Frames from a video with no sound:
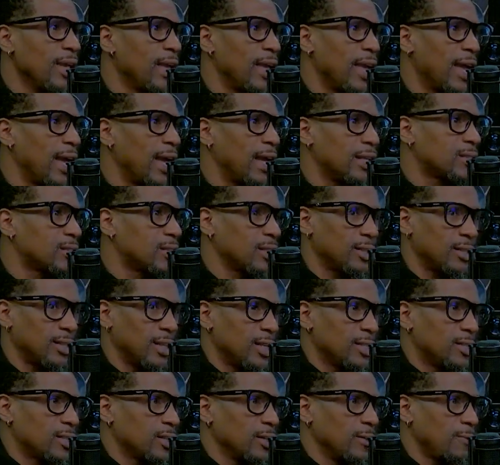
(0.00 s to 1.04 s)
it's a
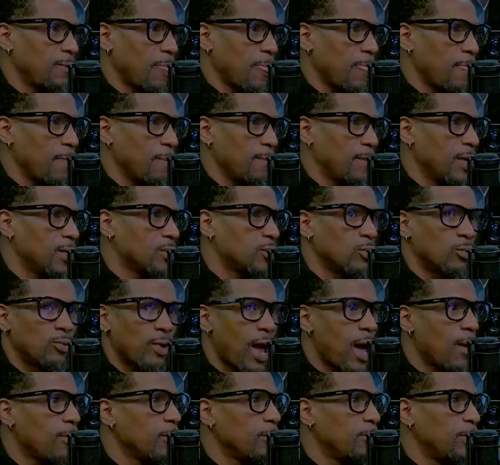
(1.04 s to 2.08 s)
it's a it's a
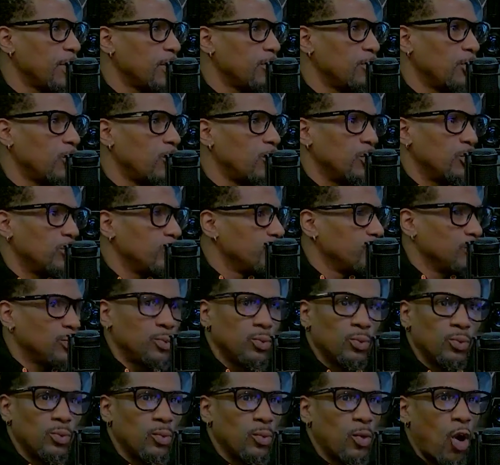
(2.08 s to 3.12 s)
rabid pit bull
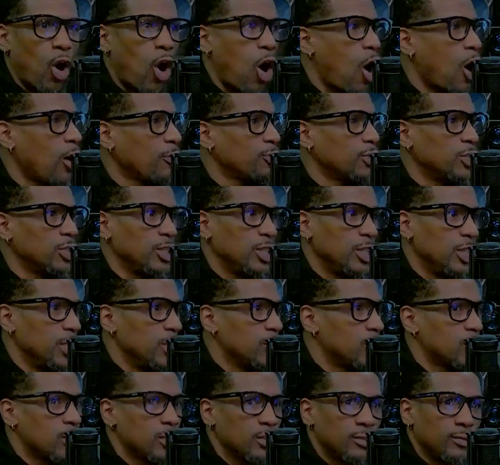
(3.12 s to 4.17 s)
yep. off the
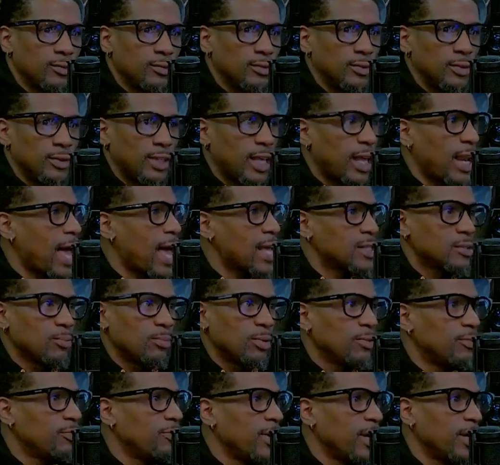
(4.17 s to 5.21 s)
leash that hasn't
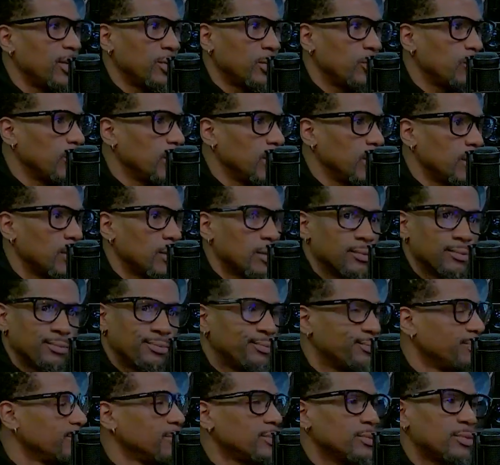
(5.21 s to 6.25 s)
been fed in a week.
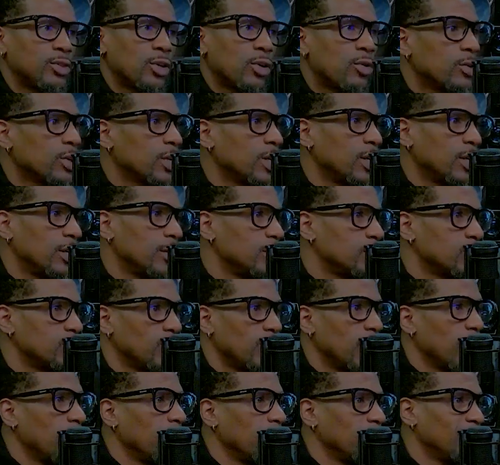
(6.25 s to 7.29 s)
Mm. Yep. Don't get in its
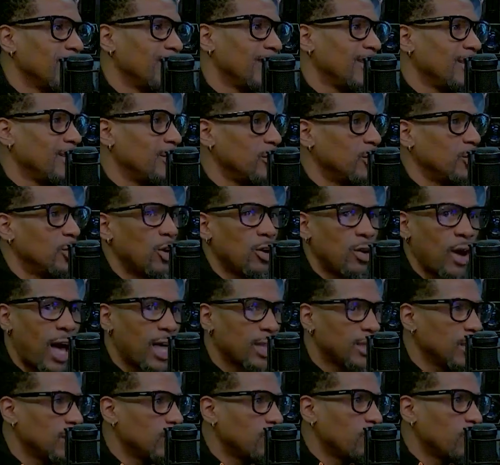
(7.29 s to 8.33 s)
way. Mm. You know,
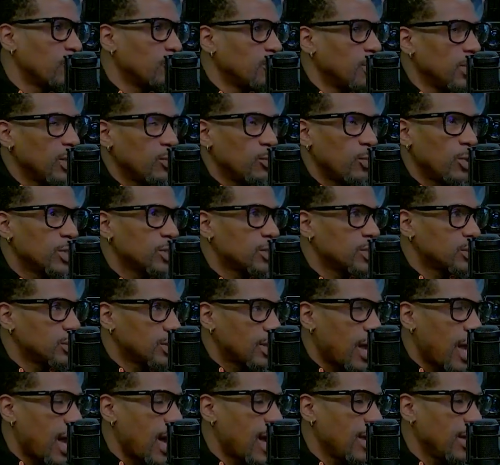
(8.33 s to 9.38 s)
I think for me once
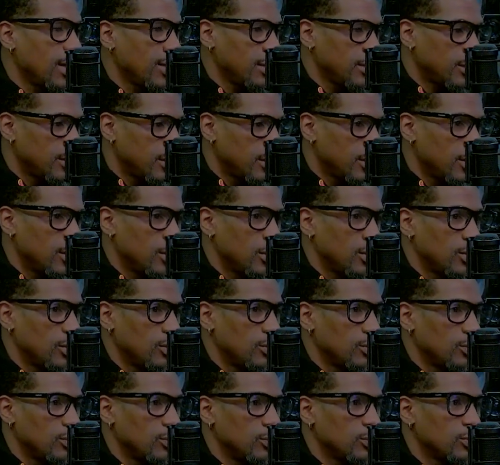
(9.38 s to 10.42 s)
I
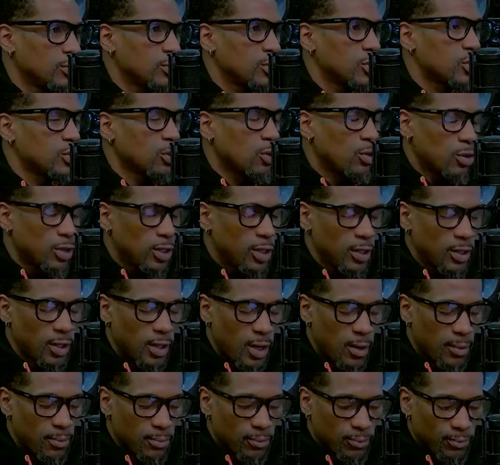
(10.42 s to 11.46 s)
started
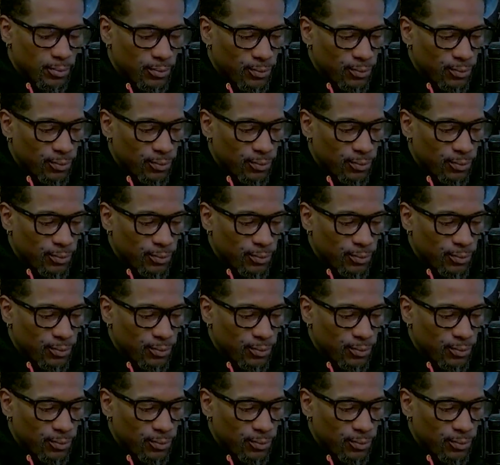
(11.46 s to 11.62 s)
um